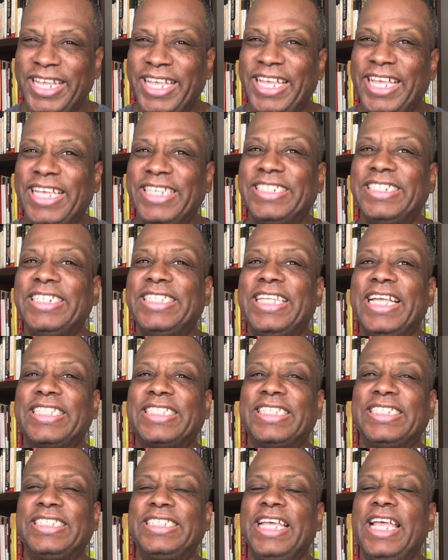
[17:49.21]
isn't that
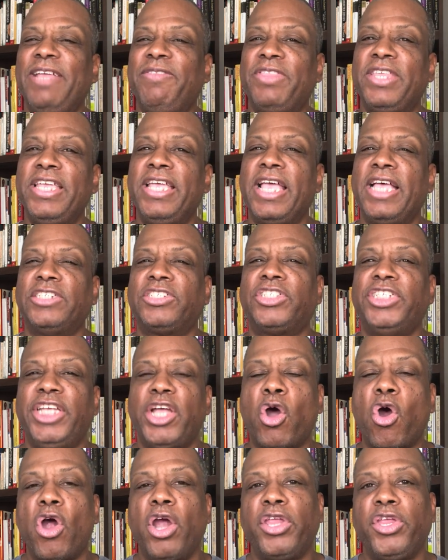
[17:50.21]
the same thing as the
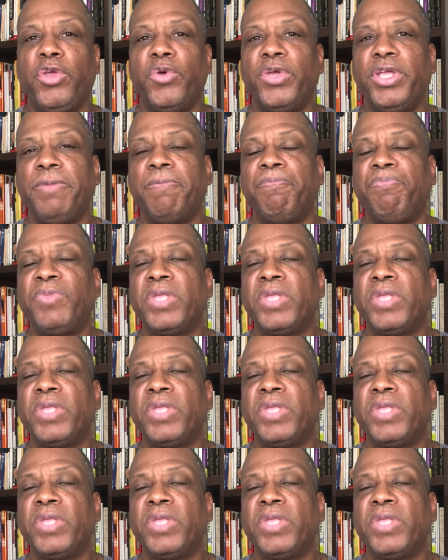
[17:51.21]
arguing,